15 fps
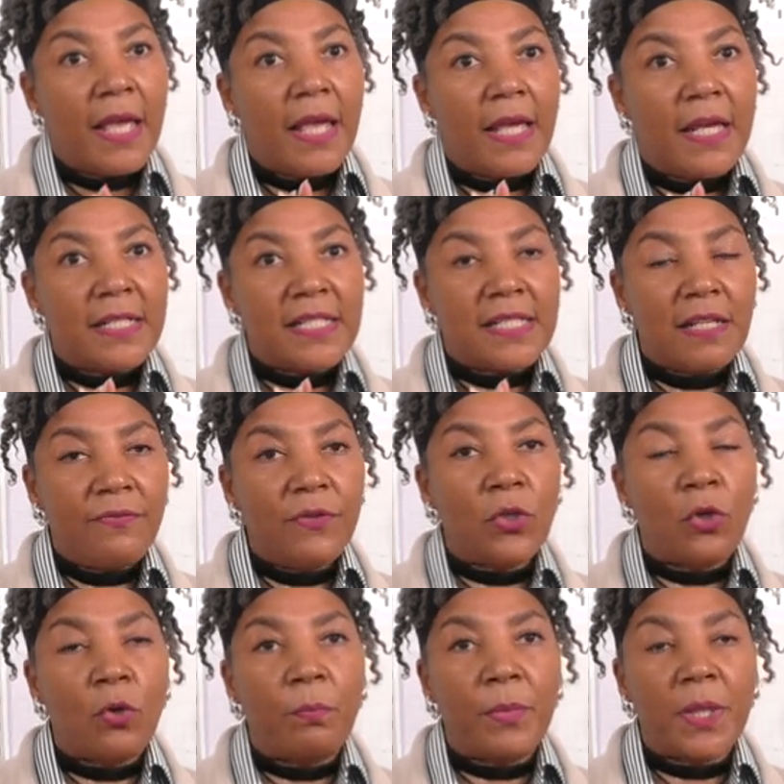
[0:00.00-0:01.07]
It's
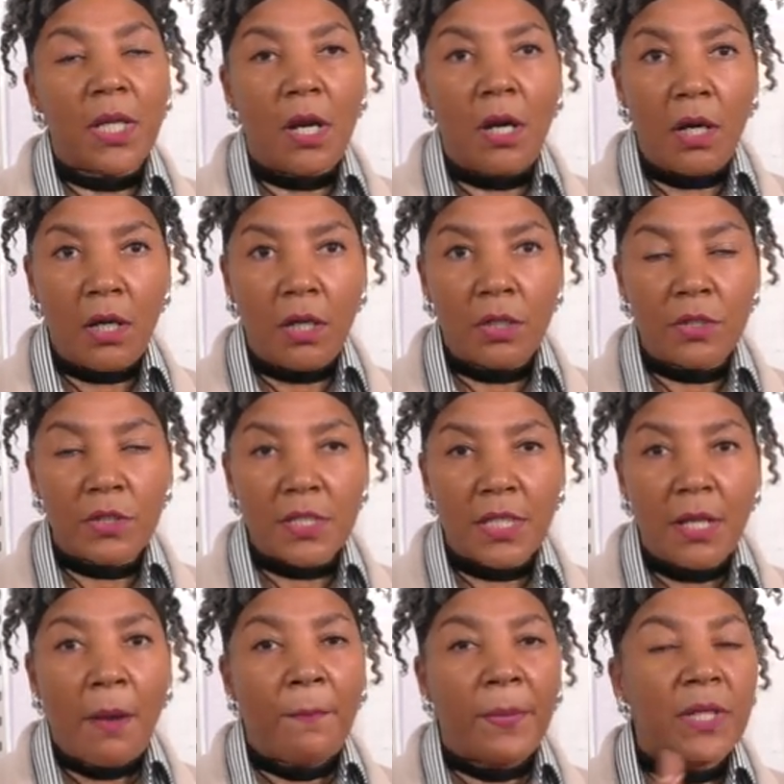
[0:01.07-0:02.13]
difficult but
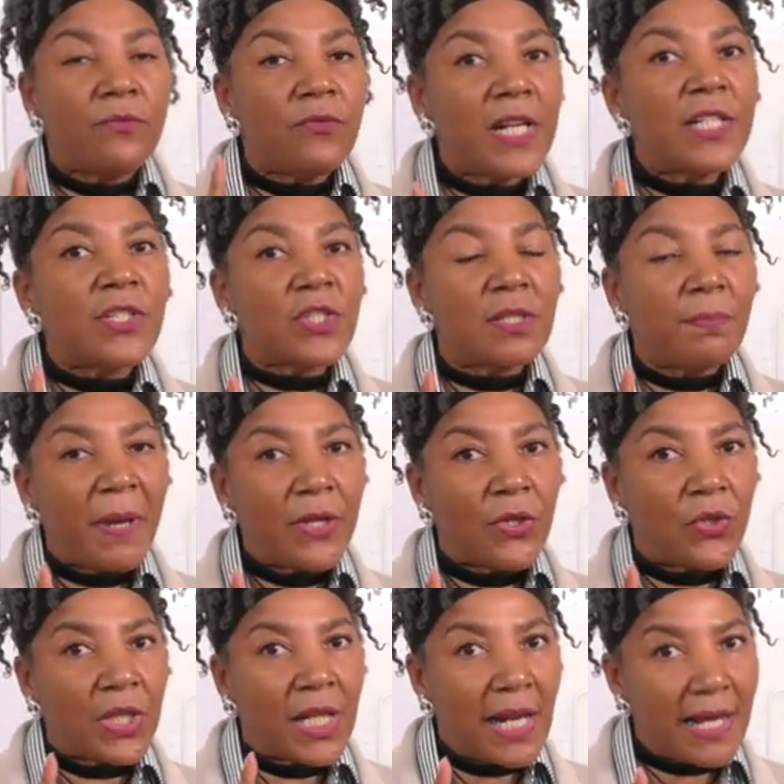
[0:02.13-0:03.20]
it really does depend
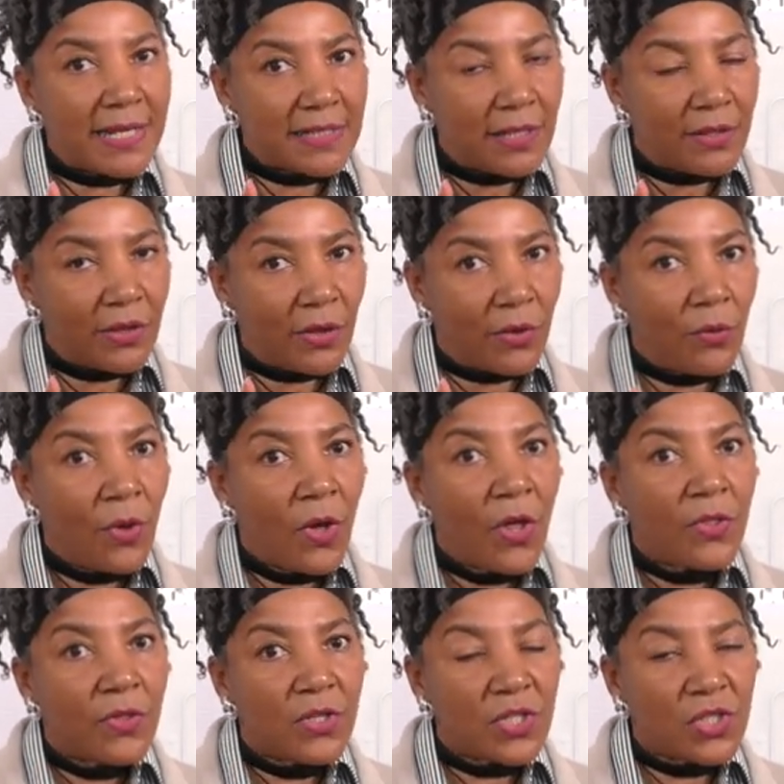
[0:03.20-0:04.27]
on the elastic though.
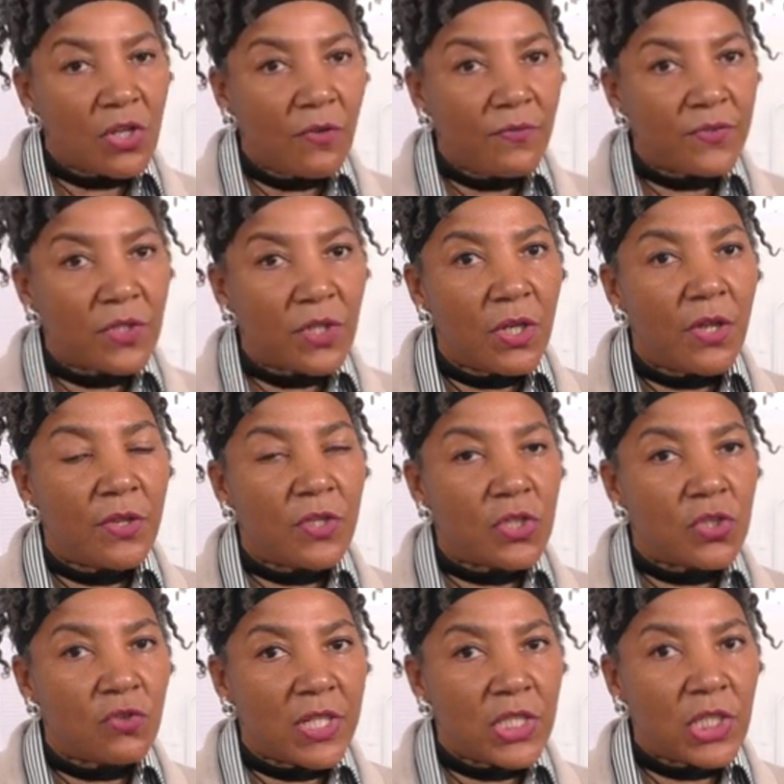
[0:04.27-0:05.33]
The softer and the
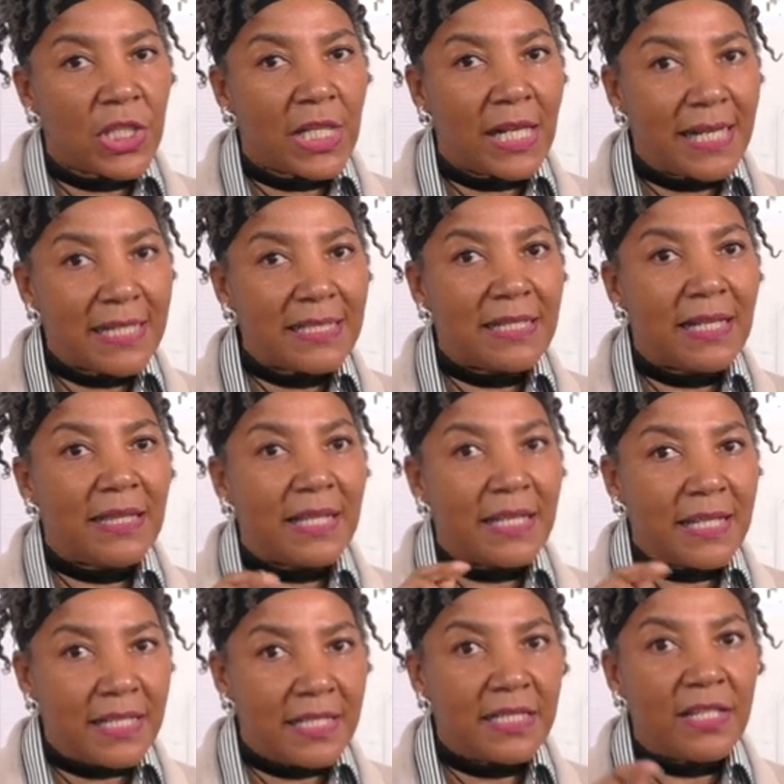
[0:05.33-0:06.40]
stretchier the elastic, the
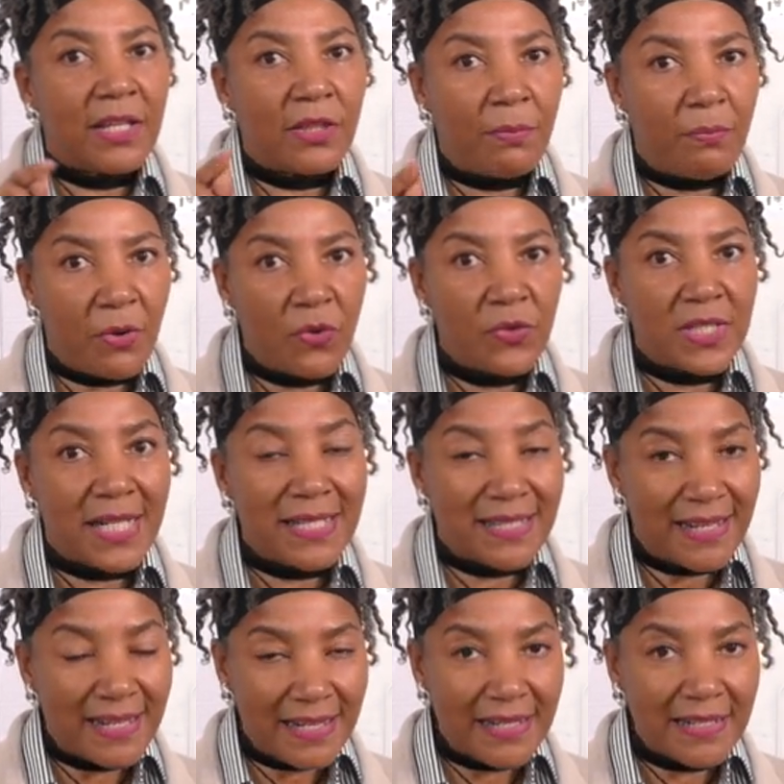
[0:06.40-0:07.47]
easier the
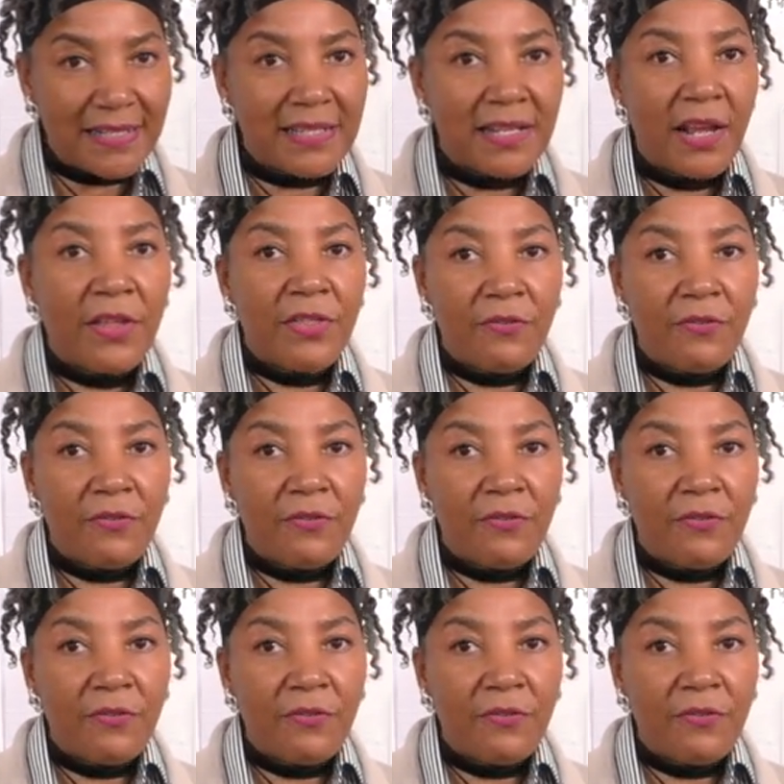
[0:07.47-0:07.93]
process is.